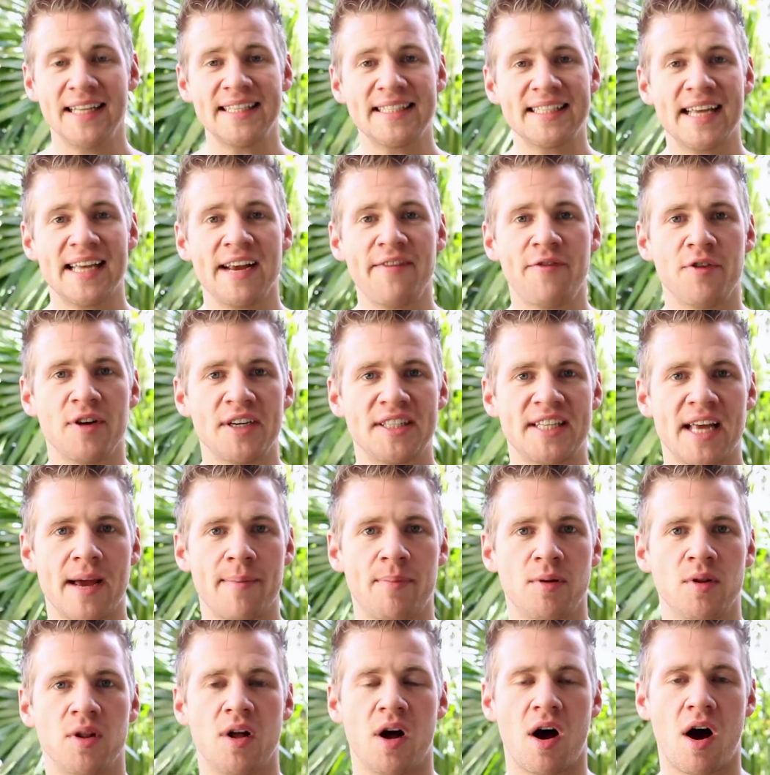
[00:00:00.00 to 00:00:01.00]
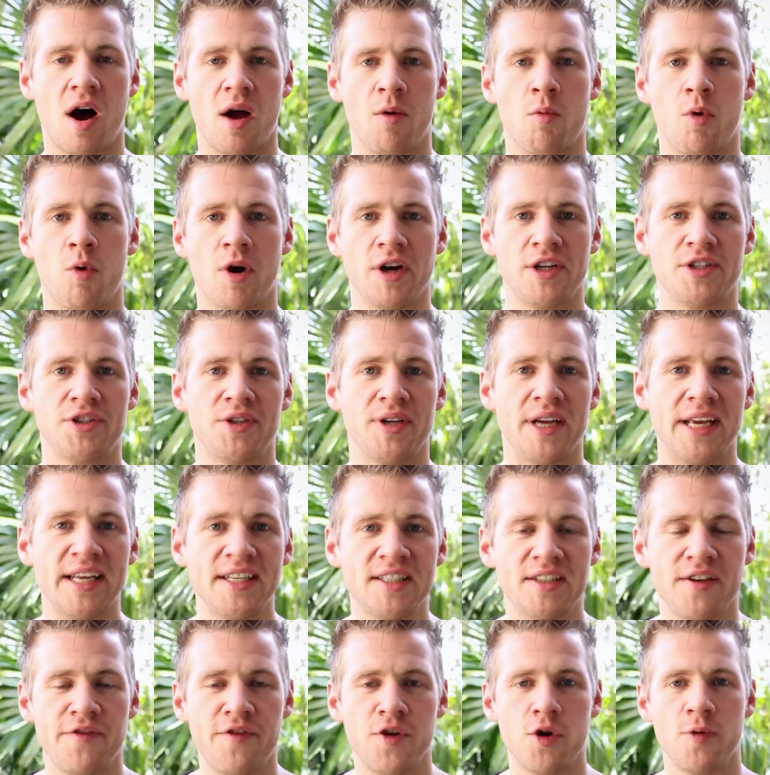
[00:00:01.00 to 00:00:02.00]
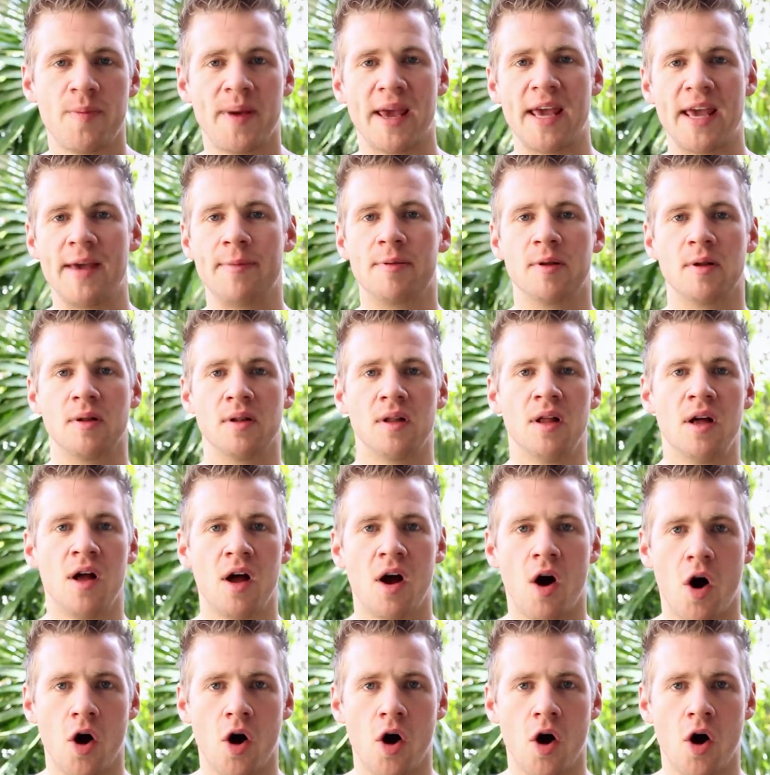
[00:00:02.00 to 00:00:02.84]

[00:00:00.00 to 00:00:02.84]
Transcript: Let's say, for example, I wanted to interview people